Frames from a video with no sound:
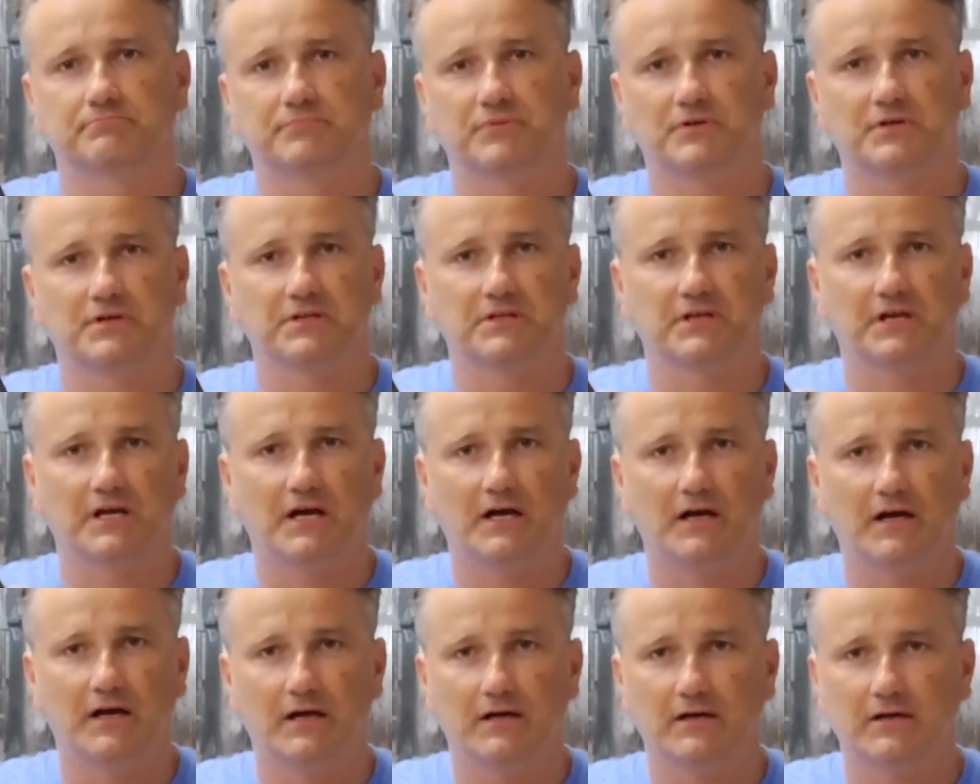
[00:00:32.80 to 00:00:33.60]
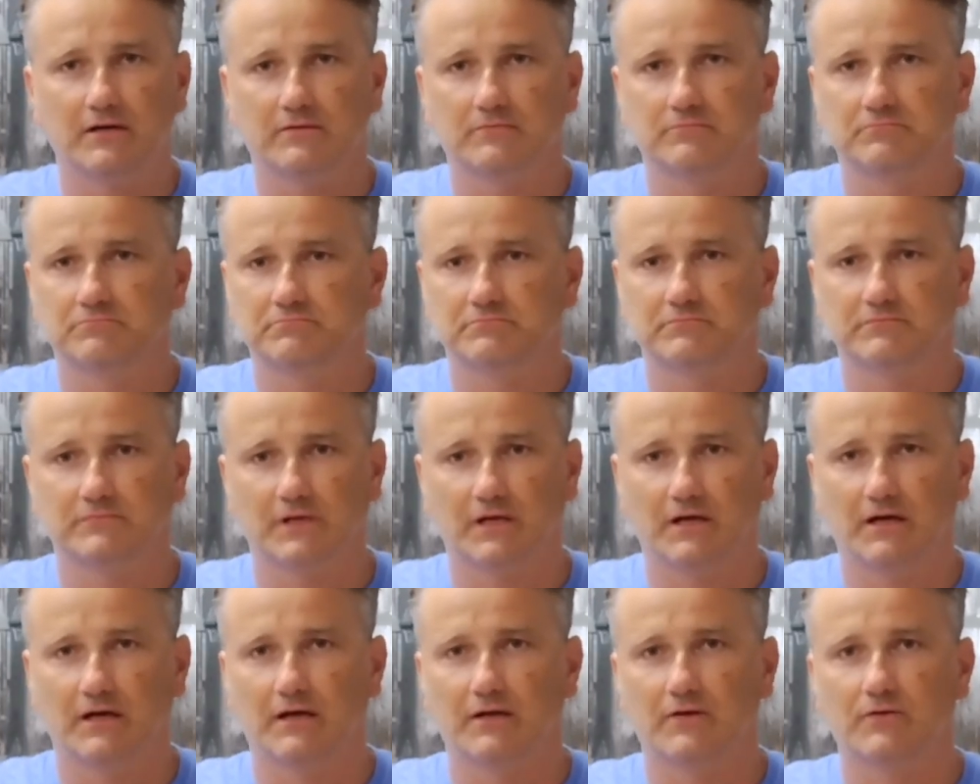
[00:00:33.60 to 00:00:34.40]
it in the car.
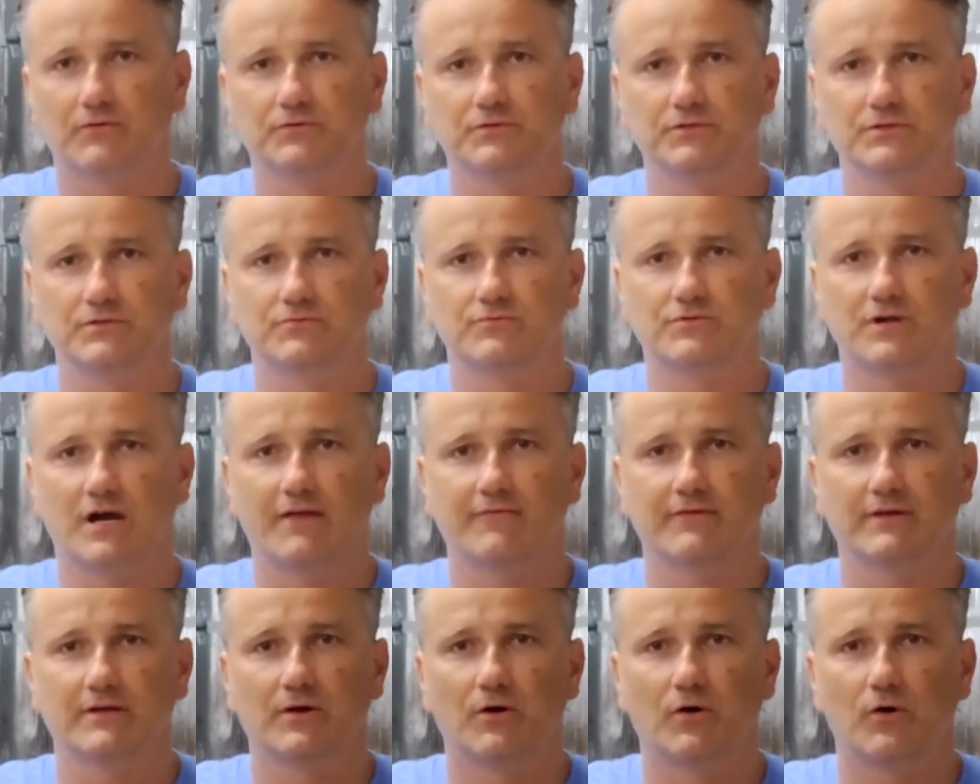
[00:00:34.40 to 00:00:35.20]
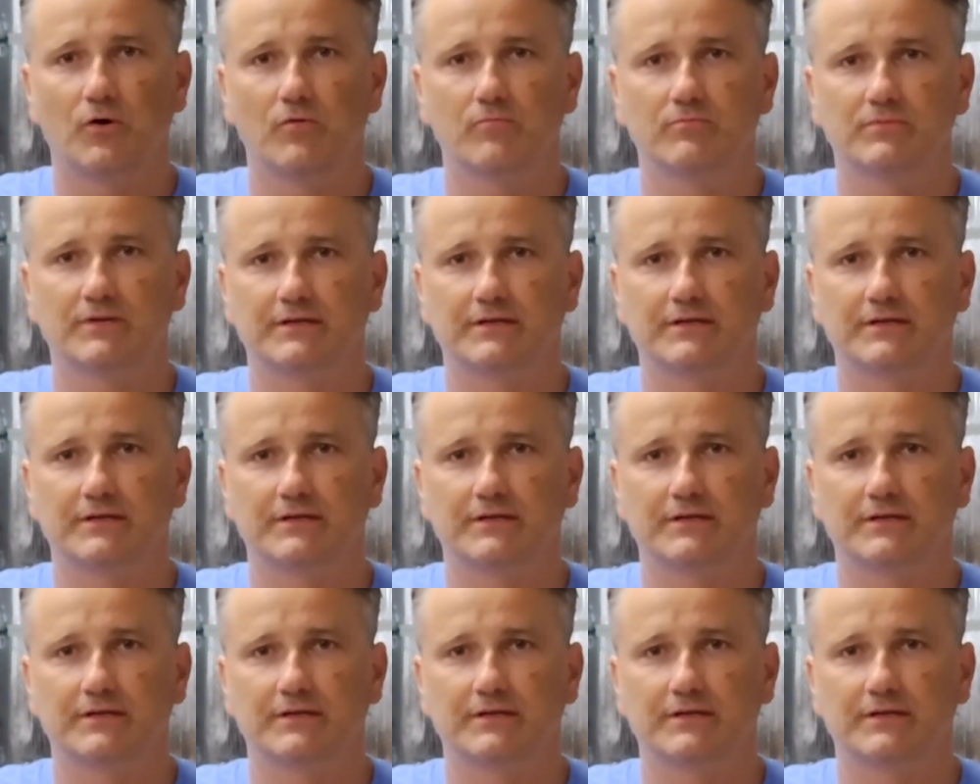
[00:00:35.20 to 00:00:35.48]
I continued driving home.